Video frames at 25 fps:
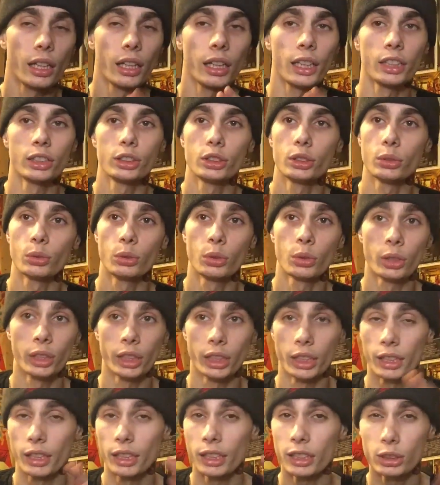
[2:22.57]
Issue
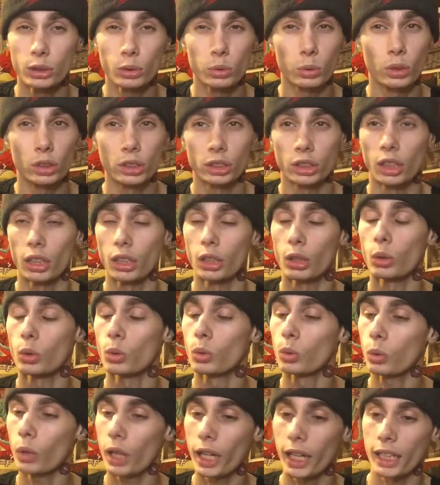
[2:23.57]
3. This was a
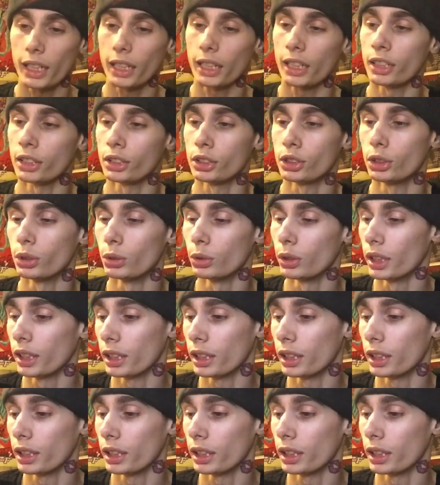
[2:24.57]
great issue.